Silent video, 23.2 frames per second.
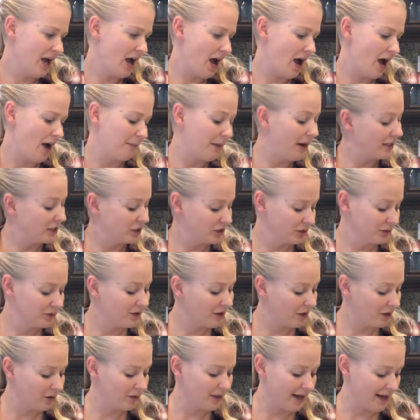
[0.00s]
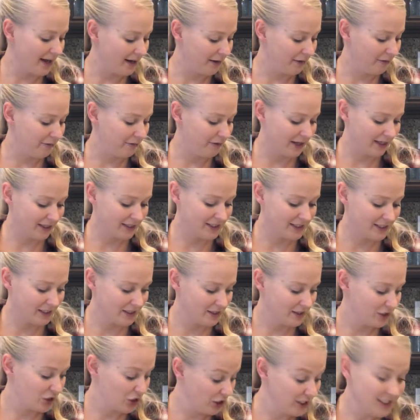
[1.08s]
I do know that it affects
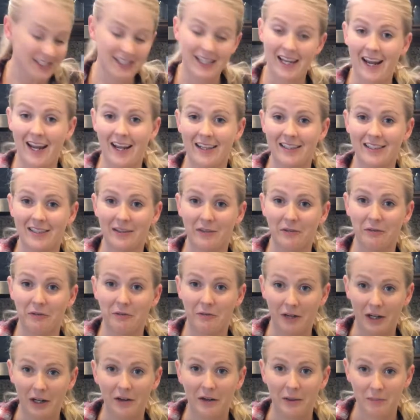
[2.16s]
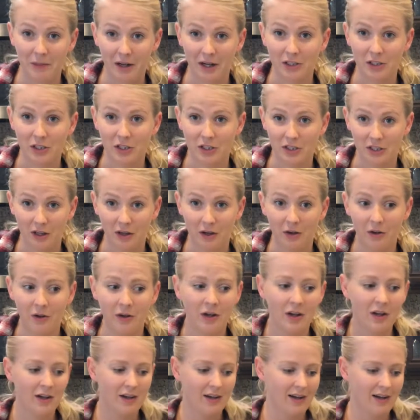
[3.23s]
cheesecakes very much so.